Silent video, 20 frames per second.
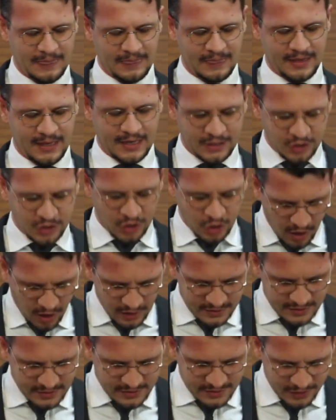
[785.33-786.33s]
It
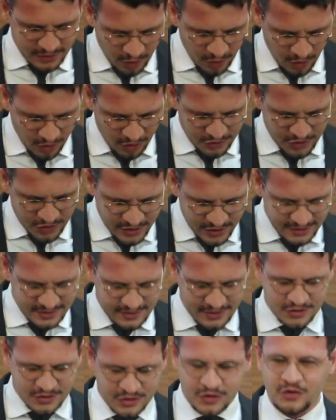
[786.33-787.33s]
cost the Lord
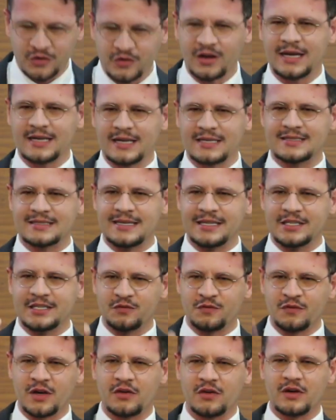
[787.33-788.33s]
Jesus Christ his
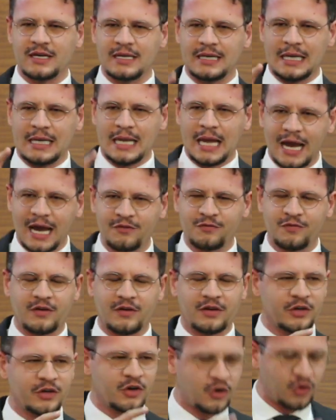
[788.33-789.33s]
very life on
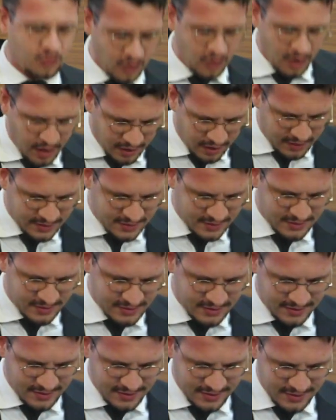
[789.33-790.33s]
the cross
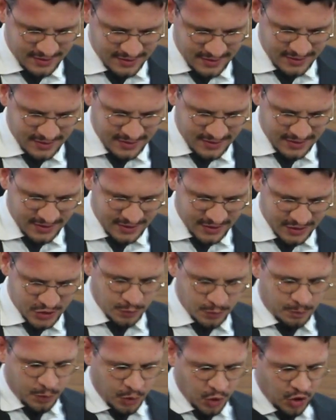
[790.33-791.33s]
to
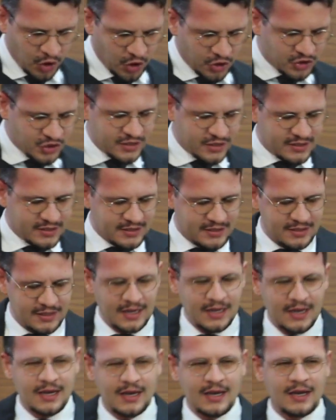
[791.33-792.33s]
purchase
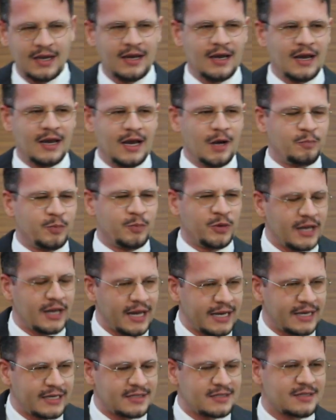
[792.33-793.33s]
a
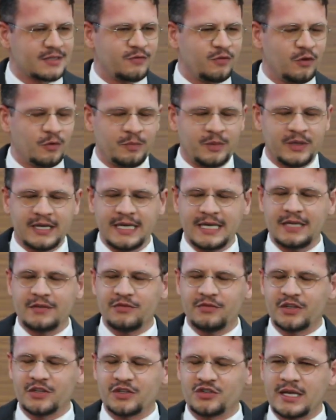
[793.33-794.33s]
place for
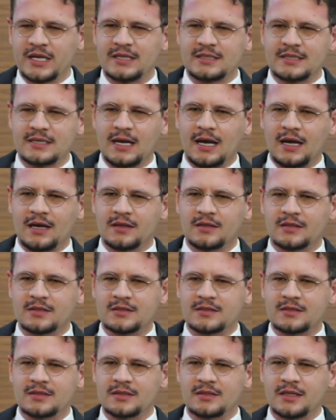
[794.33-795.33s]
believing
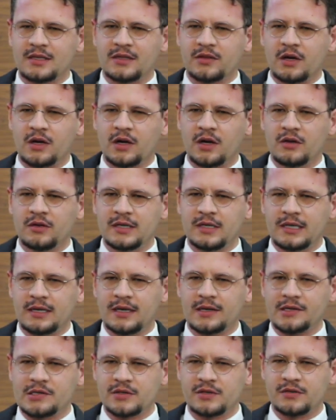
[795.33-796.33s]
Gentiles in the holy
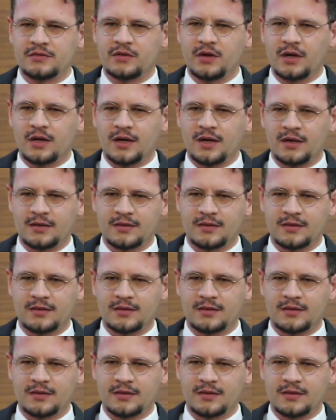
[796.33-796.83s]
nation of God.